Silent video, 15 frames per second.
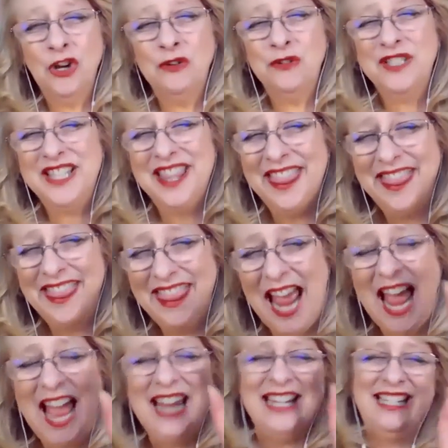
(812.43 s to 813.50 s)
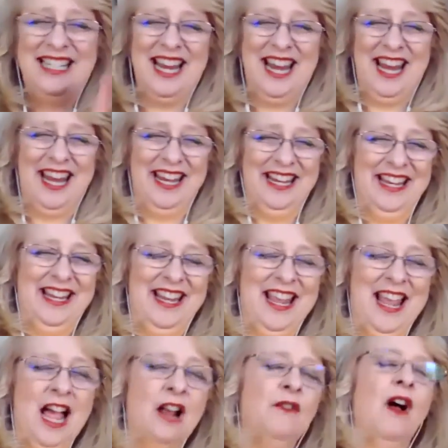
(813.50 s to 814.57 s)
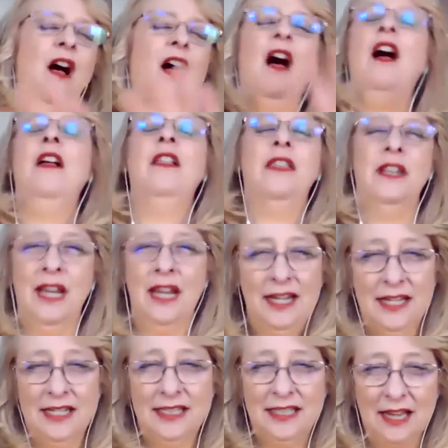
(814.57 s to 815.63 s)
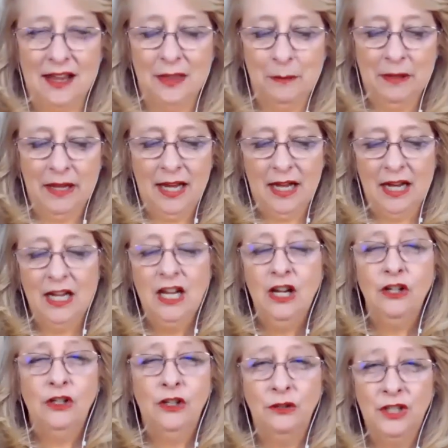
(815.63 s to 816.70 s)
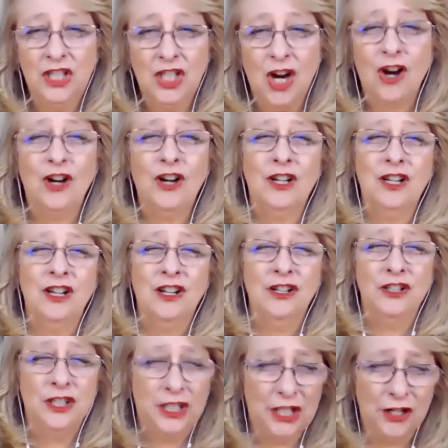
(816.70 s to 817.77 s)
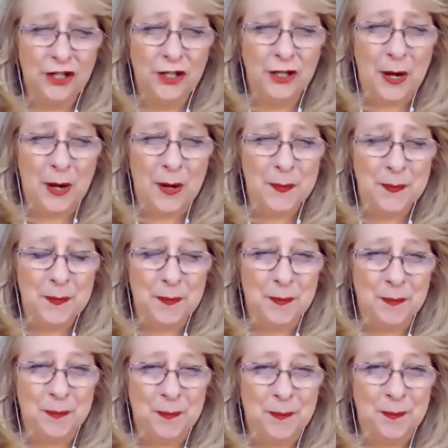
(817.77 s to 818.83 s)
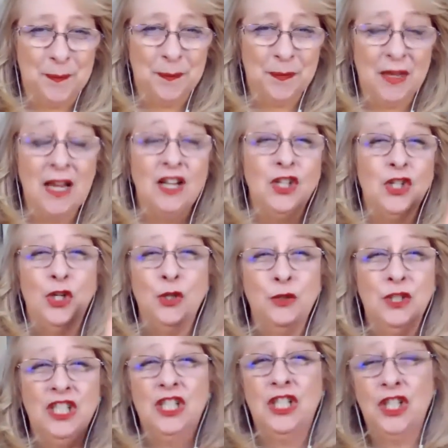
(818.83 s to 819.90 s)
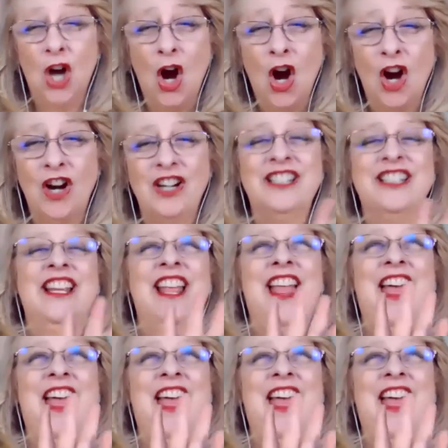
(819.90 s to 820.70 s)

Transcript: chose that day out of all the days on the planet to start CERN, to start